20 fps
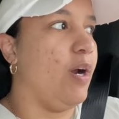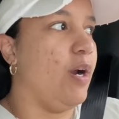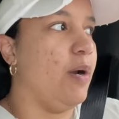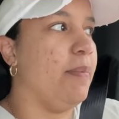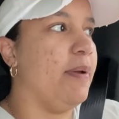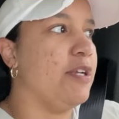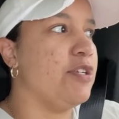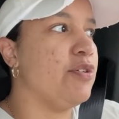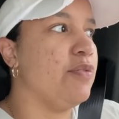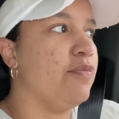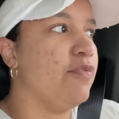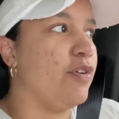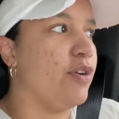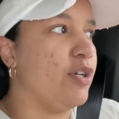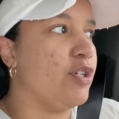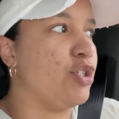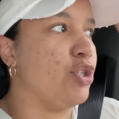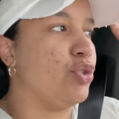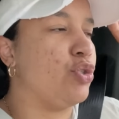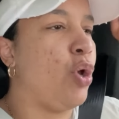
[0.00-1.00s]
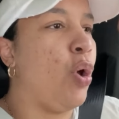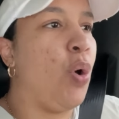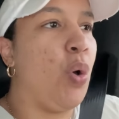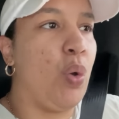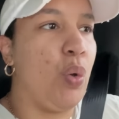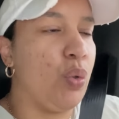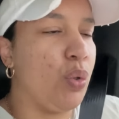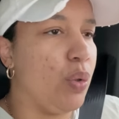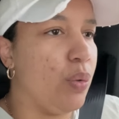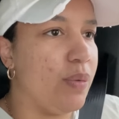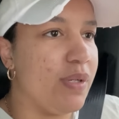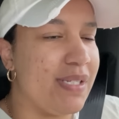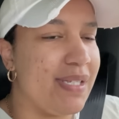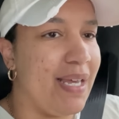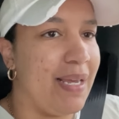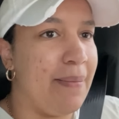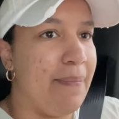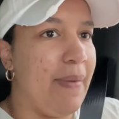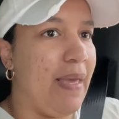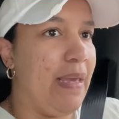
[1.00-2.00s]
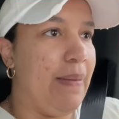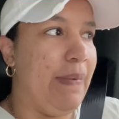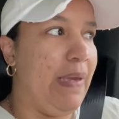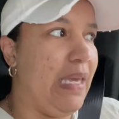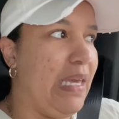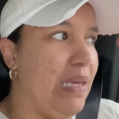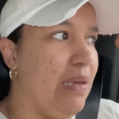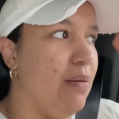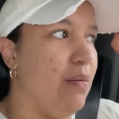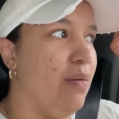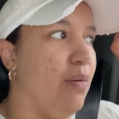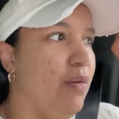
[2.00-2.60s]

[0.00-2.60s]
Our bedroom furniture total was like maybe